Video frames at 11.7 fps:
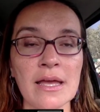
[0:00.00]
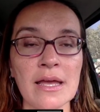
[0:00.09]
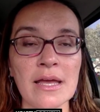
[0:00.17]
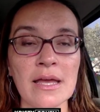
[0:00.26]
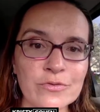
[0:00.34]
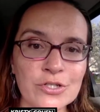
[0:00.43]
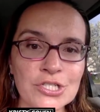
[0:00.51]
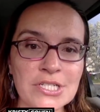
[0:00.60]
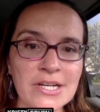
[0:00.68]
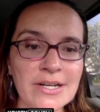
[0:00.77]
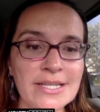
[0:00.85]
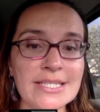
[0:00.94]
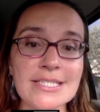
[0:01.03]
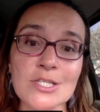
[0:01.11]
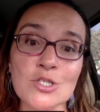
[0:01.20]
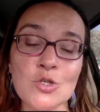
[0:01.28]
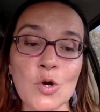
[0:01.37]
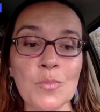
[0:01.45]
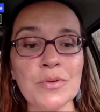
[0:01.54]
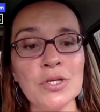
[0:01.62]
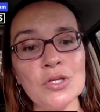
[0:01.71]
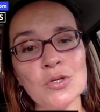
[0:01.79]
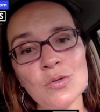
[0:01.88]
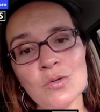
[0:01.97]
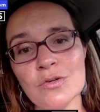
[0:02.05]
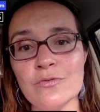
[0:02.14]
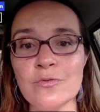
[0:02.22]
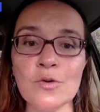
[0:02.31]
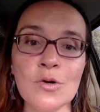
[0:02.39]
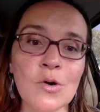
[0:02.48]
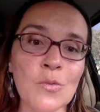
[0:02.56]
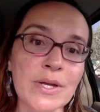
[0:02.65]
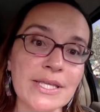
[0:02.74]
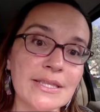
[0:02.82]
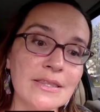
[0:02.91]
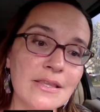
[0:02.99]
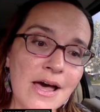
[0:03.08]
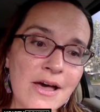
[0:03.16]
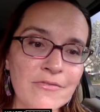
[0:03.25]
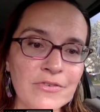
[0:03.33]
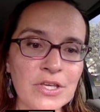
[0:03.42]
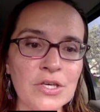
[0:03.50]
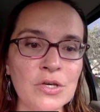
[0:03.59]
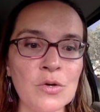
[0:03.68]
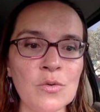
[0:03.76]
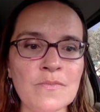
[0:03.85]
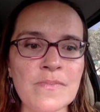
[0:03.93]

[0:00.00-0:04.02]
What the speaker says: everybody was like, "Aaron, this is so beautiful. We love you."